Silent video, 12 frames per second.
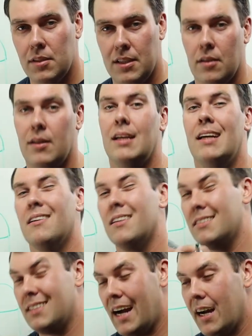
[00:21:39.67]
you hear
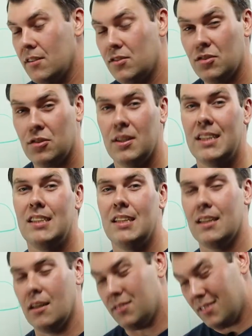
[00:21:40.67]
the tires screeching, they go,